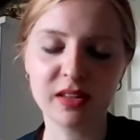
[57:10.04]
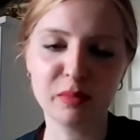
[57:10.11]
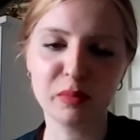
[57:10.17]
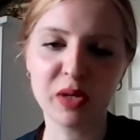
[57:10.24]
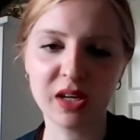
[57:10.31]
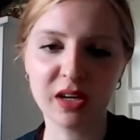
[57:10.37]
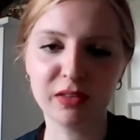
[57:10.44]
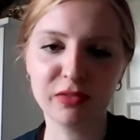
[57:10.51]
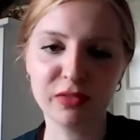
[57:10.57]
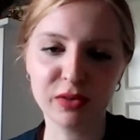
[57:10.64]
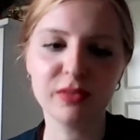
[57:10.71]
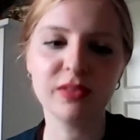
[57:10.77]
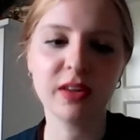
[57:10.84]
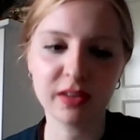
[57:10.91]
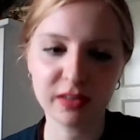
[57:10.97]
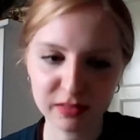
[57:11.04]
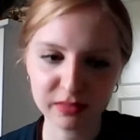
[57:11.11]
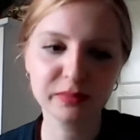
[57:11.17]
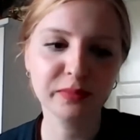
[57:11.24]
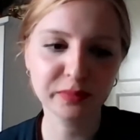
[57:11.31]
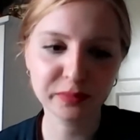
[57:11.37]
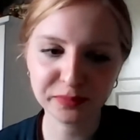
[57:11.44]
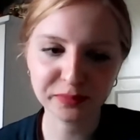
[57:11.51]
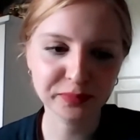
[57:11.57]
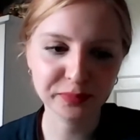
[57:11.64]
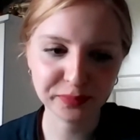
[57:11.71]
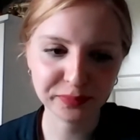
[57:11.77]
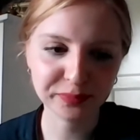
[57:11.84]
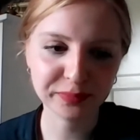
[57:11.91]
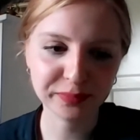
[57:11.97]
than being futile
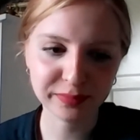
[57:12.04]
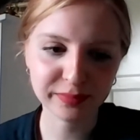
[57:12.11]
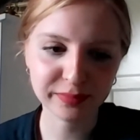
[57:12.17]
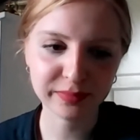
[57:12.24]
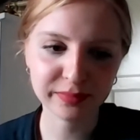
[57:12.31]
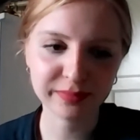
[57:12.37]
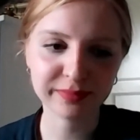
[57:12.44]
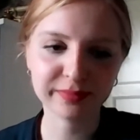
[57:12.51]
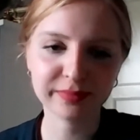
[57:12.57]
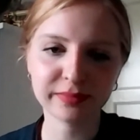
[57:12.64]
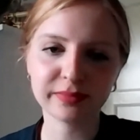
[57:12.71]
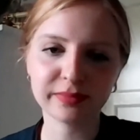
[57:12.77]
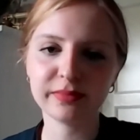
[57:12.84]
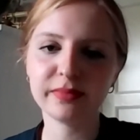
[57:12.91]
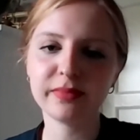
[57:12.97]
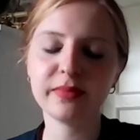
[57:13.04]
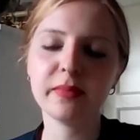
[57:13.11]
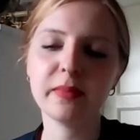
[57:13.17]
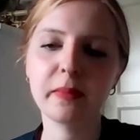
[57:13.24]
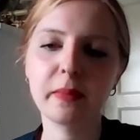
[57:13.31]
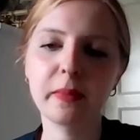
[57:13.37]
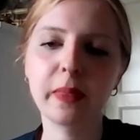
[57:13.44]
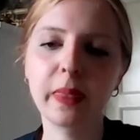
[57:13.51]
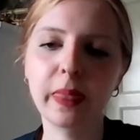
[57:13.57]
yep so